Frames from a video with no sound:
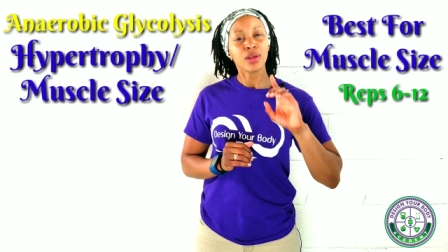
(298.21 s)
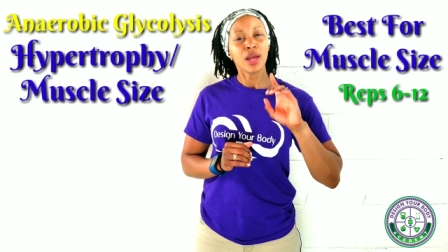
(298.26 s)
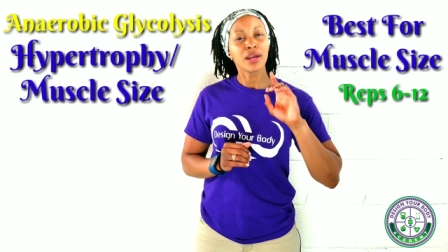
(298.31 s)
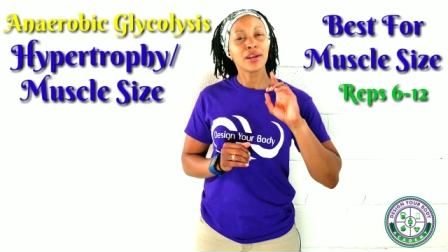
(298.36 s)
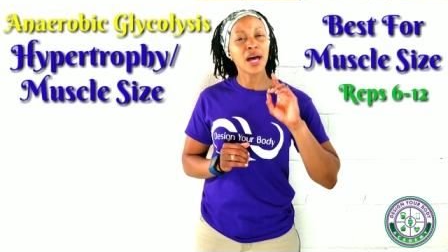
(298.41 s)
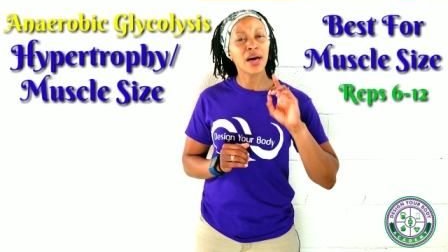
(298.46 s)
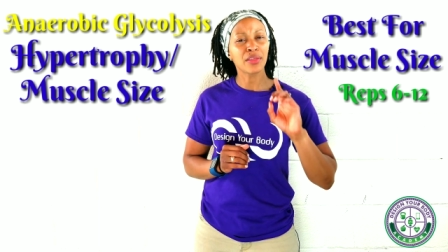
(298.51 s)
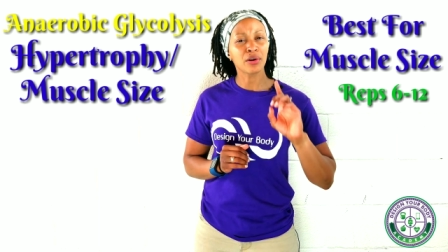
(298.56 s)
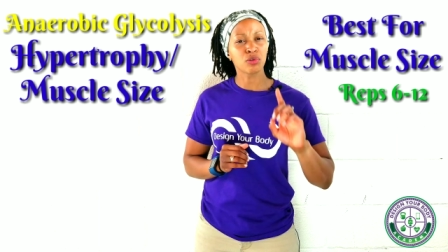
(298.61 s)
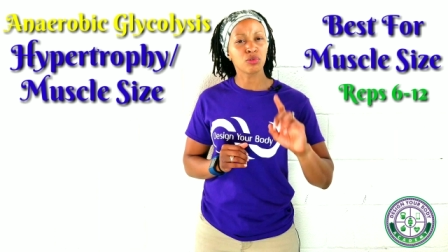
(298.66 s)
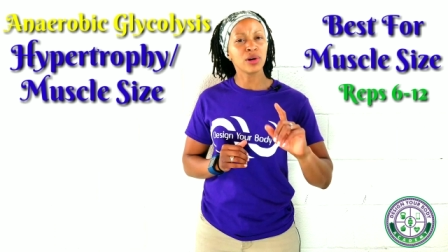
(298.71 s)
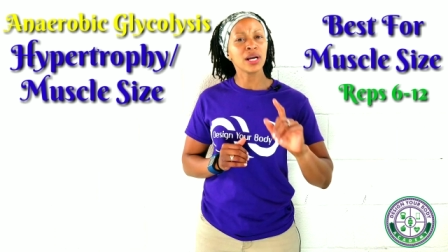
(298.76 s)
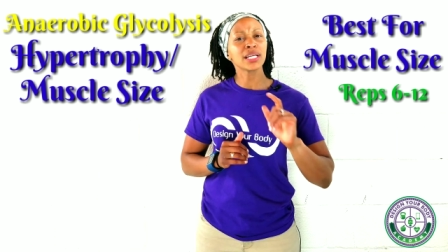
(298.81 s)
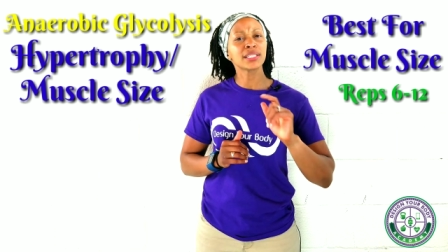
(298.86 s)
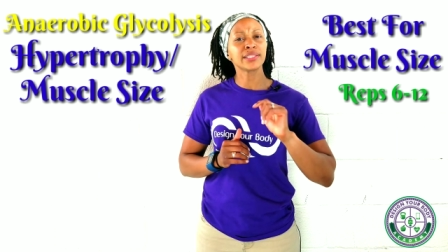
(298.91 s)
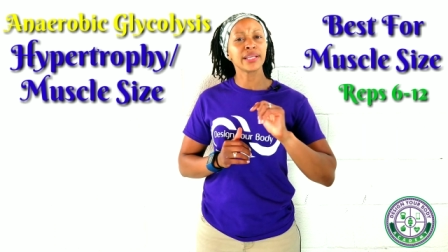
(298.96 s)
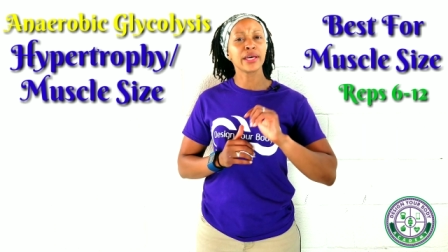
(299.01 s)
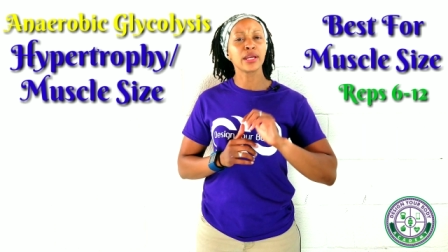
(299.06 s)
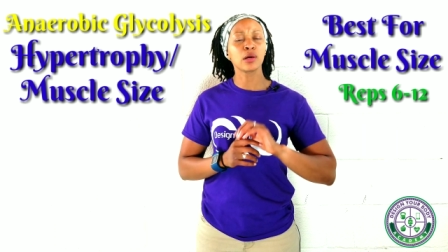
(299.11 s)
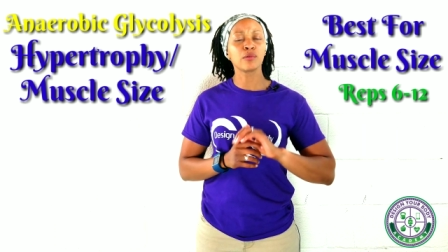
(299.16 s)
Now the
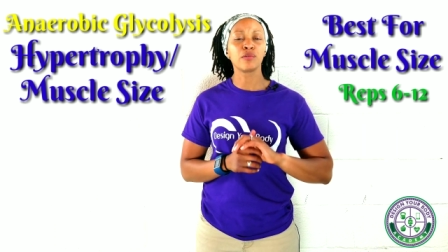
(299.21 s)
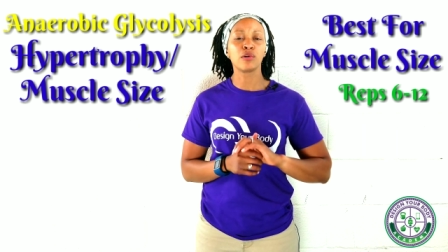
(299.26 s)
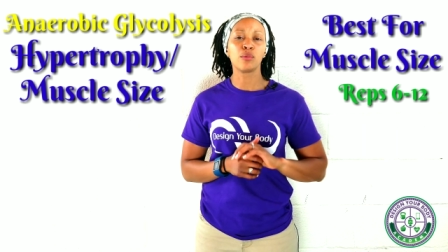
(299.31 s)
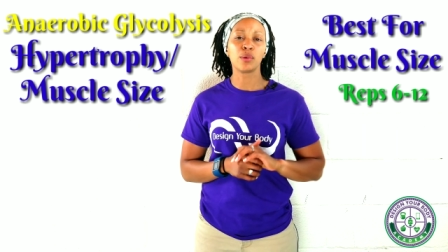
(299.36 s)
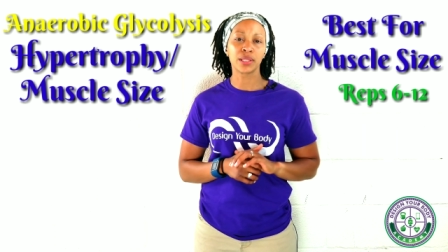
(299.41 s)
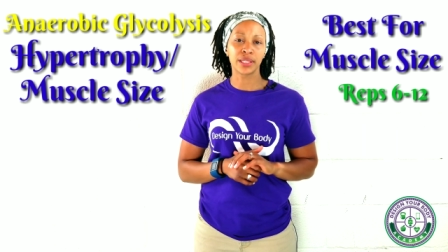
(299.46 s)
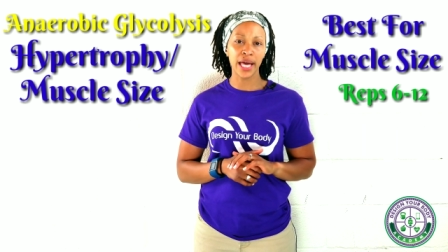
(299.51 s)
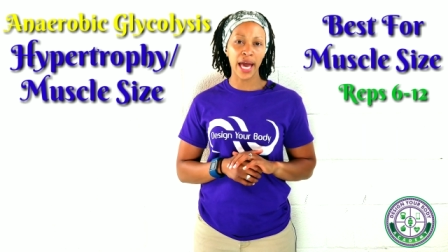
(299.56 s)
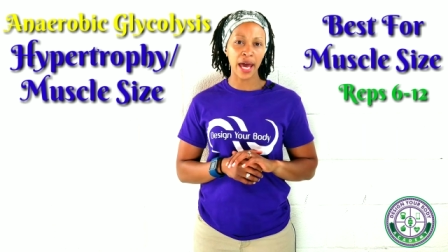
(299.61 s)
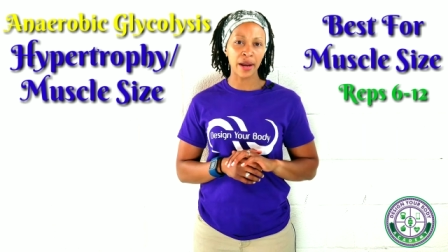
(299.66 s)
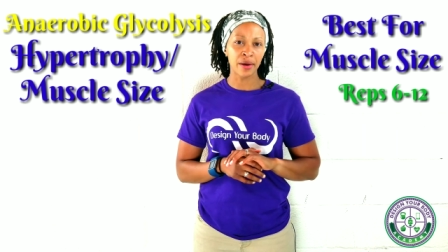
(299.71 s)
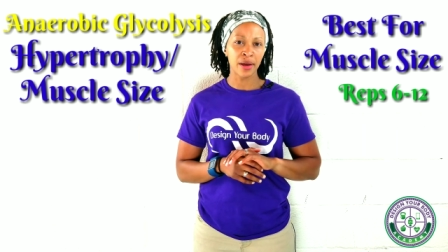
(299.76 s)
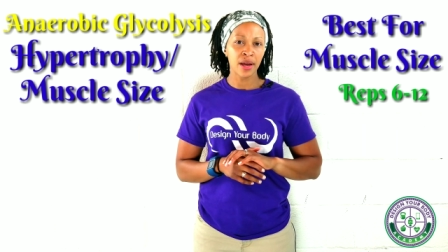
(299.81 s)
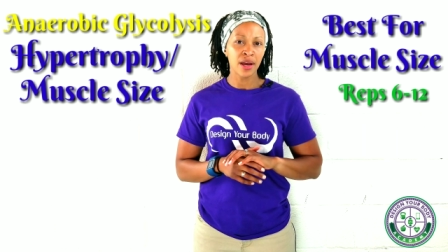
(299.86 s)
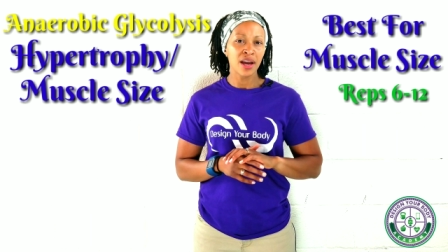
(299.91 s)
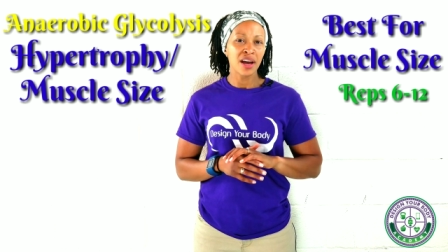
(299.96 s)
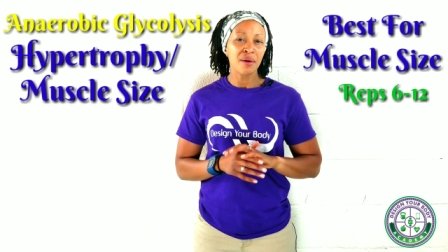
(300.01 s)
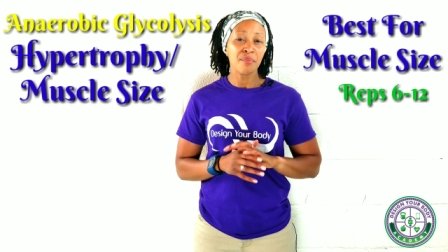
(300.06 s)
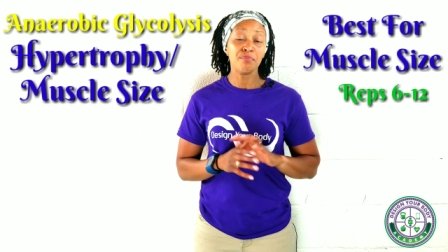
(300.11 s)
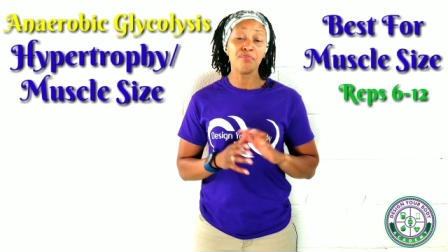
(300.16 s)
rest interval with that,
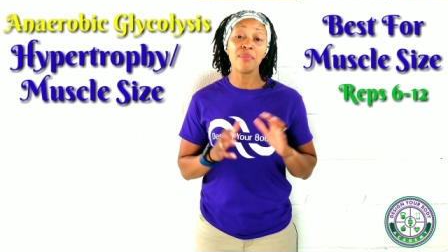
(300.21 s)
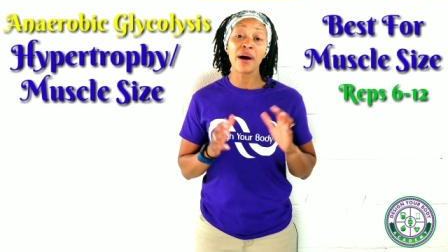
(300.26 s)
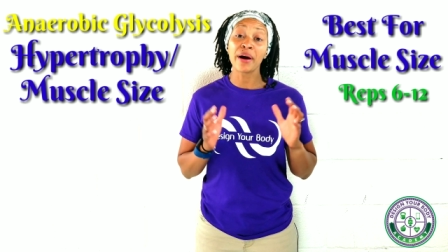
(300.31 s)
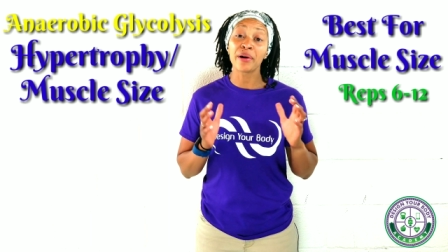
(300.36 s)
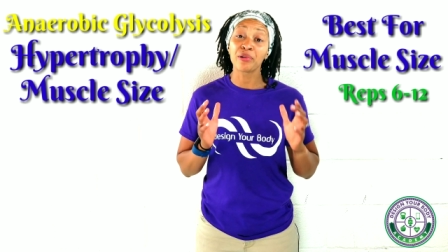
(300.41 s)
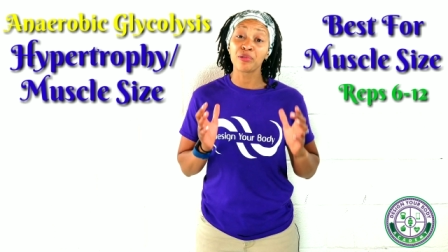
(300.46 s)
my